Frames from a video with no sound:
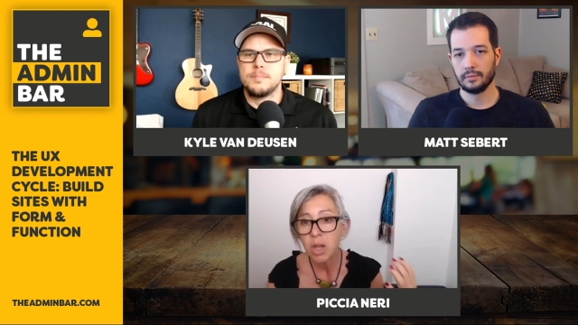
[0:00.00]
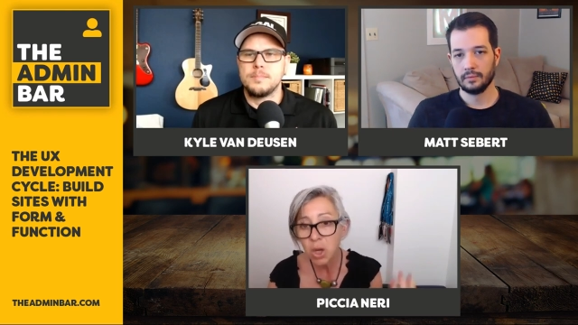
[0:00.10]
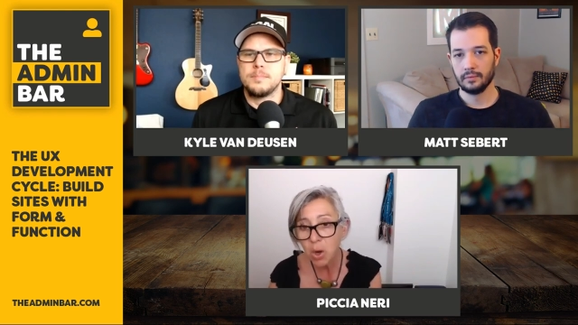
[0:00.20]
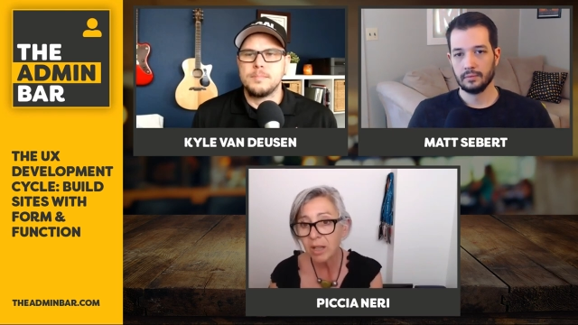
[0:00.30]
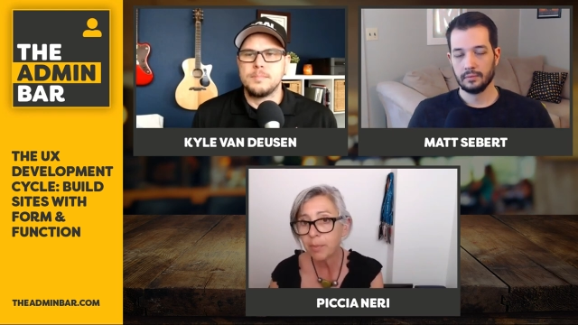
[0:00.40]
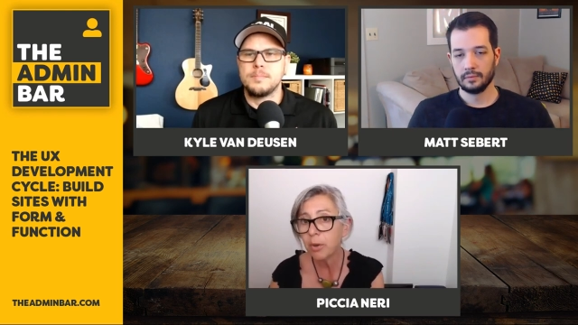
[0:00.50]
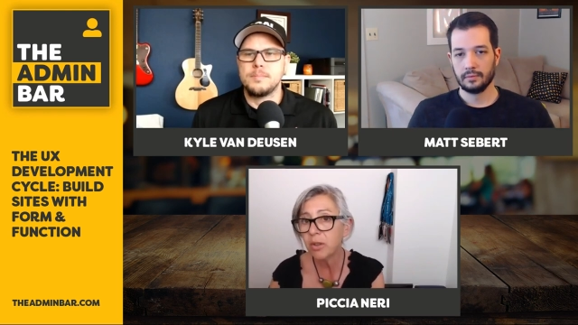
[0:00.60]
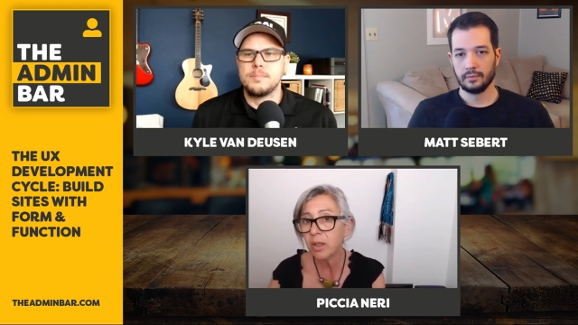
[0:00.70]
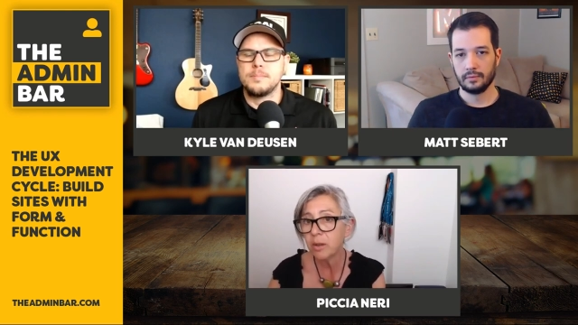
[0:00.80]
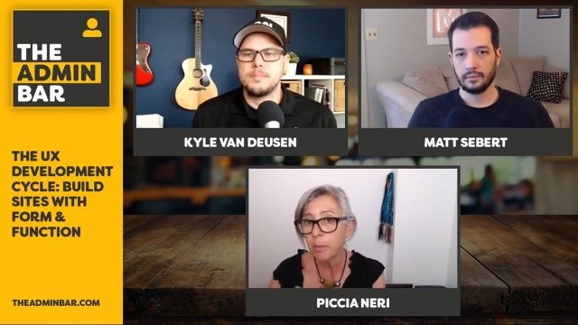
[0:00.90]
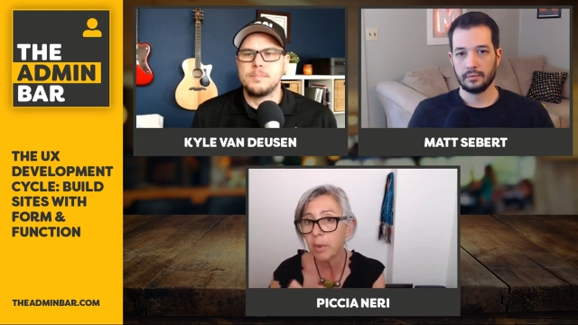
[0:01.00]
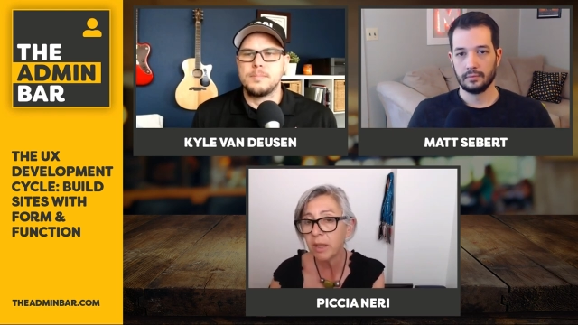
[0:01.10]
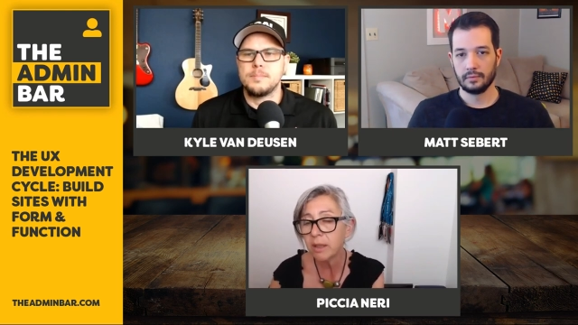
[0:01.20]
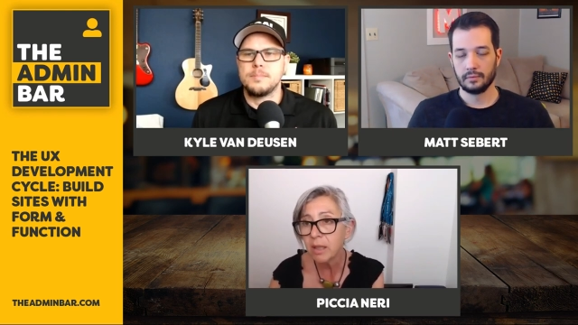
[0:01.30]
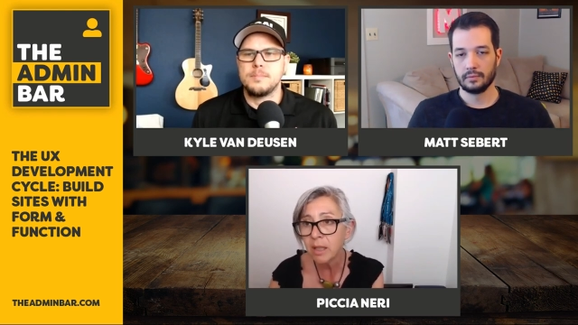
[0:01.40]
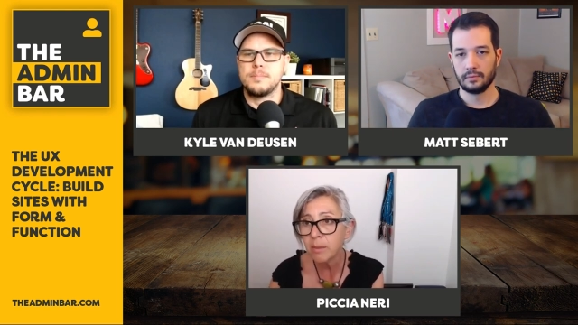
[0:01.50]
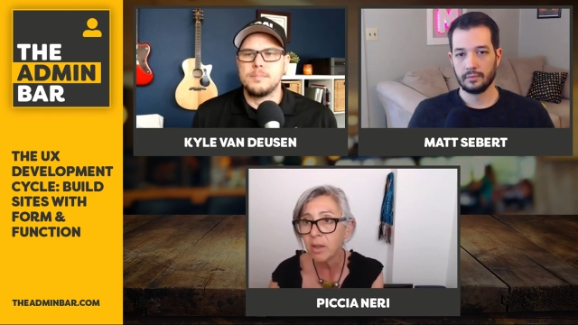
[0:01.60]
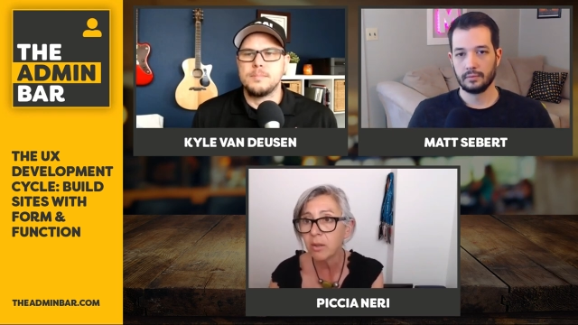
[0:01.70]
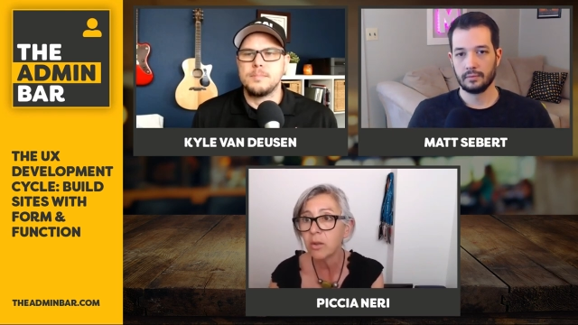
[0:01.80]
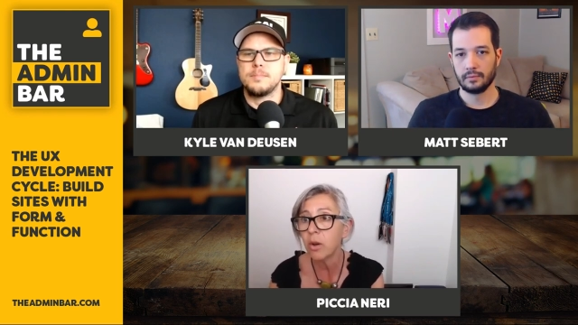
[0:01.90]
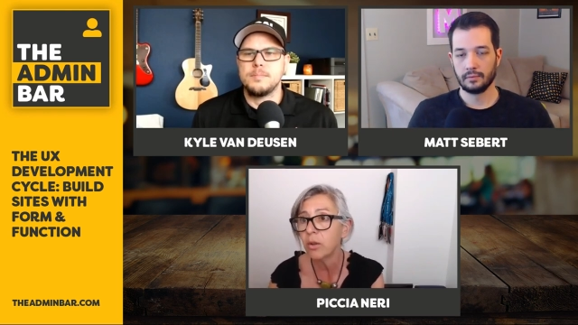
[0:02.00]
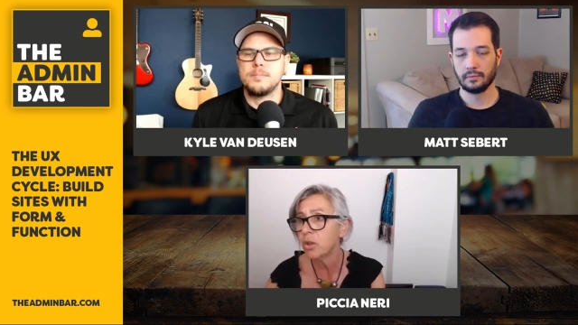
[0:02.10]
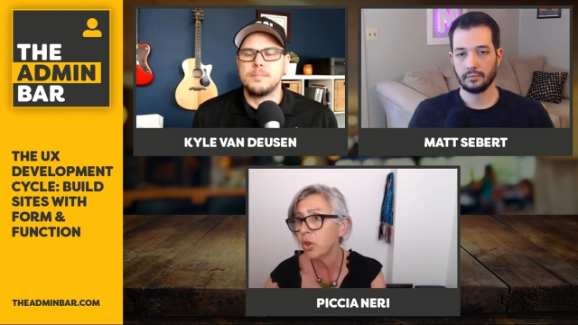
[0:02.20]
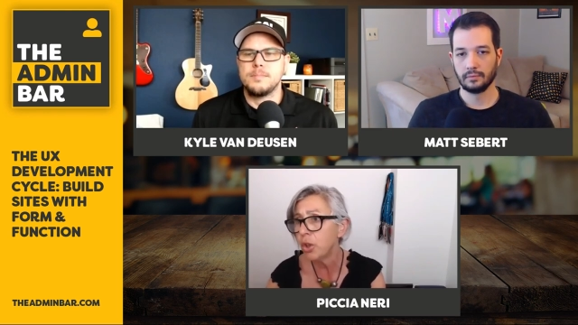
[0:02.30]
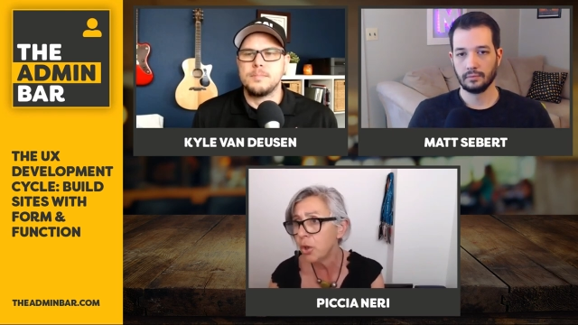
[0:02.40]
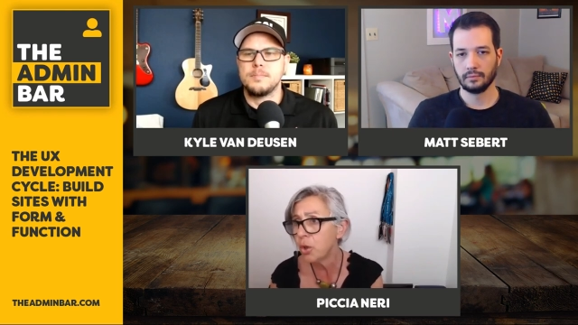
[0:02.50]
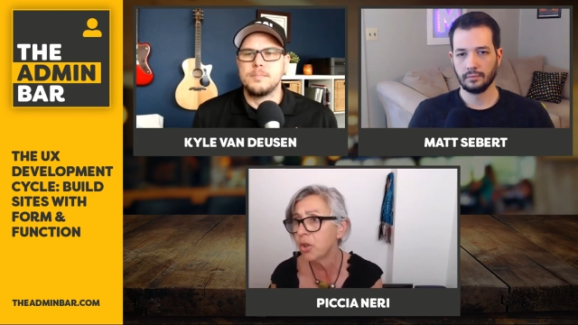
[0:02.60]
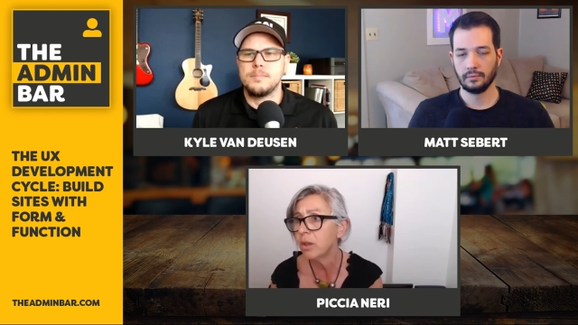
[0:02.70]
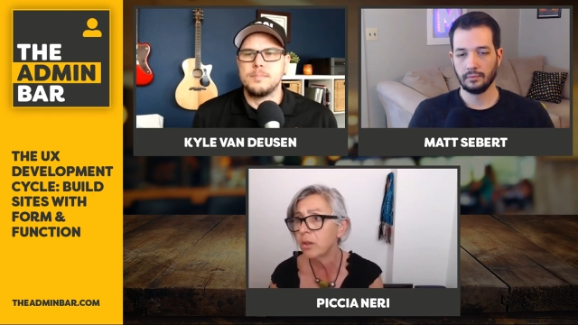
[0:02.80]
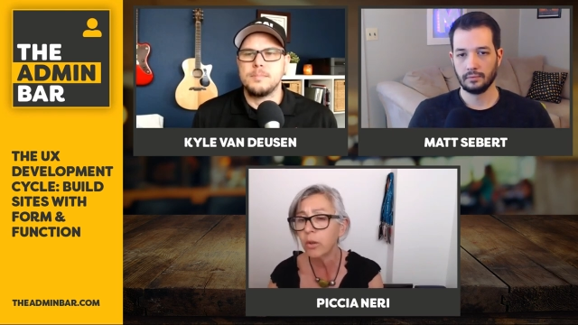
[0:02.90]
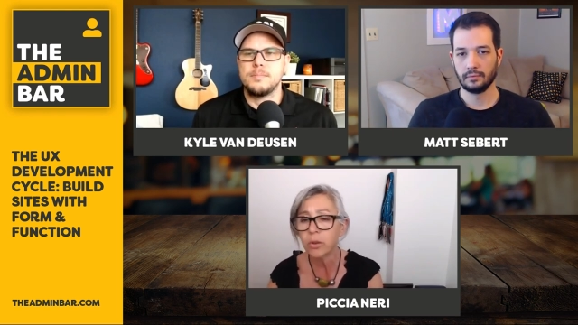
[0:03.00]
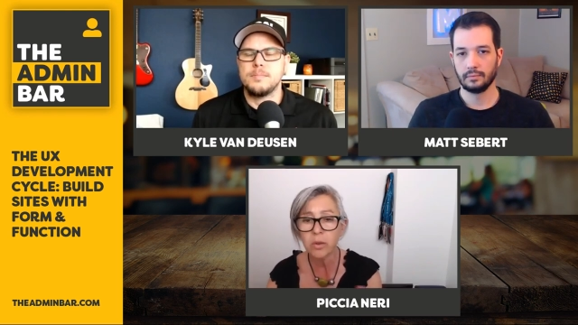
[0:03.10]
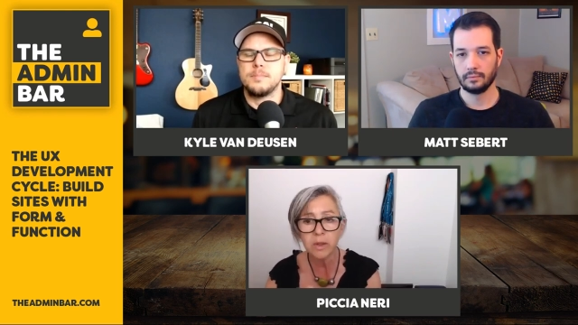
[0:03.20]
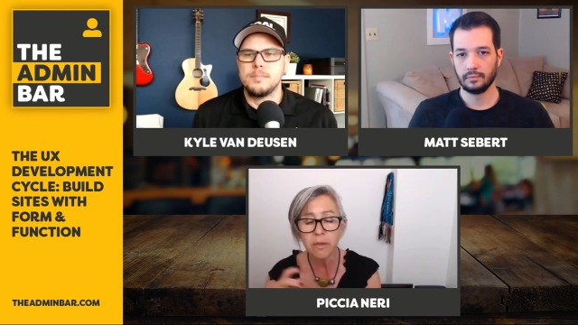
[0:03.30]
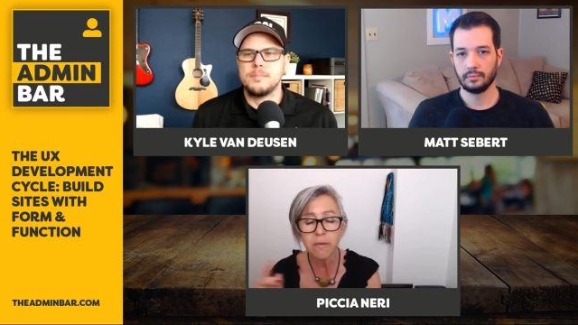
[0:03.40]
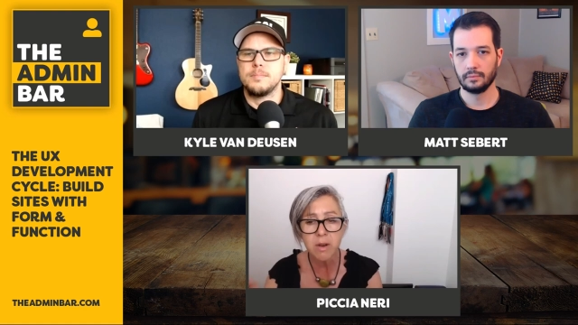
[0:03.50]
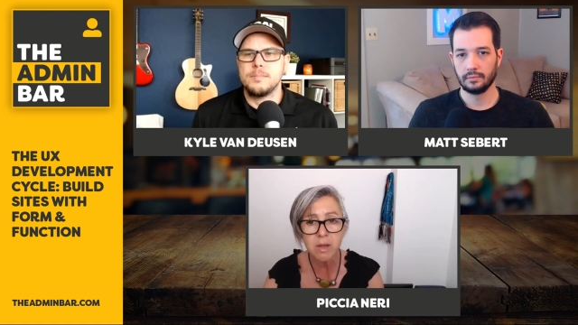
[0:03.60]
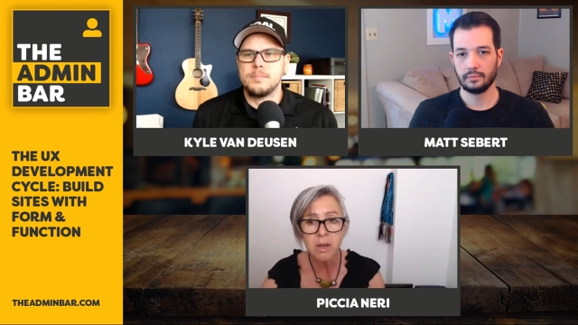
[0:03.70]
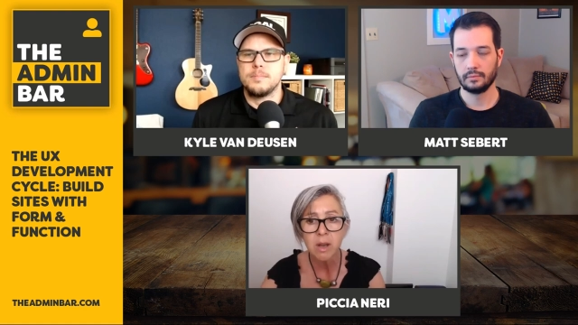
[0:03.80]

Speaker 1: UX process with big teams and so on is huge, and there's lots of different